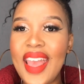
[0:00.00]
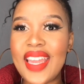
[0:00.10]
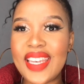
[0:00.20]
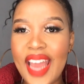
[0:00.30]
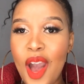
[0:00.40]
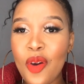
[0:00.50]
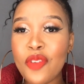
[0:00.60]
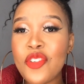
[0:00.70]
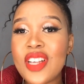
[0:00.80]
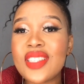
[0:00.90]
And now,
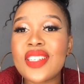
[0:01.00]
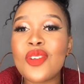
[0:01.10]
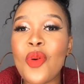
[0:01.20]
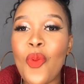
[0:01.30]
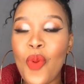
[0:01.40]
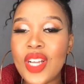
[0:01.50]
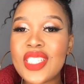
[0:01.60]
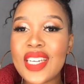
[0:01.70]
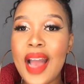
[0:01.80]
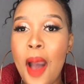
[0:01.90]
if you're still
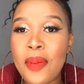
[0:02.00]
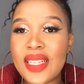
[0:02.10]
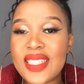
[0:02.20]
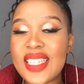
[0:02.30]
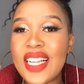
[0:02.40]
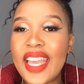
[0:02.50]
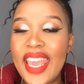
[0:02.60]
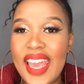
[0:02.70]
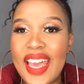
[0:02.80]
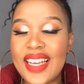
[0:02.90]
watching up until
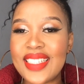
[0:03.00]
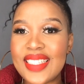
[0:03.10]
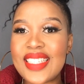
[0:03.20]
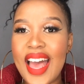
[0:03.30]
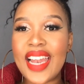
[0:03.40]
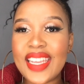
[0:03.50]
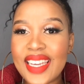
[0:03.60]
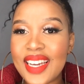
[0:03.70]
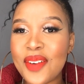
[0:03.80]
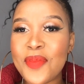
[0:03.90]
here,
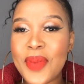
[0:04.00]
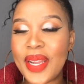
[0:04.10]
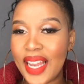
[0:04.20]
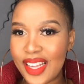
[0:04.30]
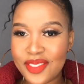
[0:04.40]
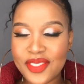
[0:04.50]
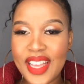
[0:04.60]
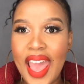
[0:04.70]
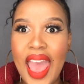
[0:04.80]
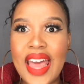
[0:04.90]
darling, my love,
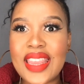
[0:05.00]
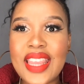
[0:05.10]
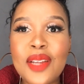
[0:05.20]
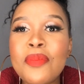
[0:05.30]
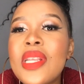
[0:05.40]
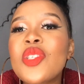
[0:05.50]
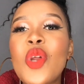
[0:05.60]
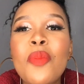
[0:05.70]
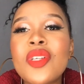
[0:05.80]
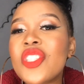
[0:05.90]
then please
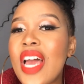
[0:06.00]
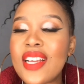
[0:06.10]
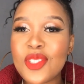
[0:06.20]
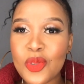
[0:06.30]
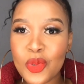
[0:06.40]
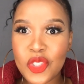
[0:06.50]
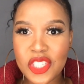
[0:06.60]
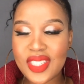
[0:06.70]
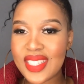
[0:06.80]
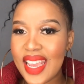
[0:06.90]
don't be shy to
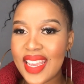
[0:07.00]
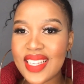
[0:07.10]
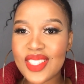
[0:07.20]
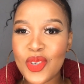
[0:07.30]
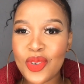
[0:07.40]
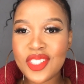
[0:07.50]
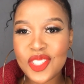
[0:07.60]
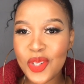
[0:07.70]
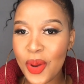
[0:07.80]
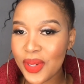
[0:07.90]
just take a
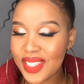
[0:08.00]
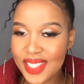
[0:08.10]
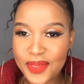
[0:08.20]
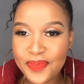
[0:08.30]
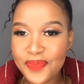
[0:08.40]
screenshot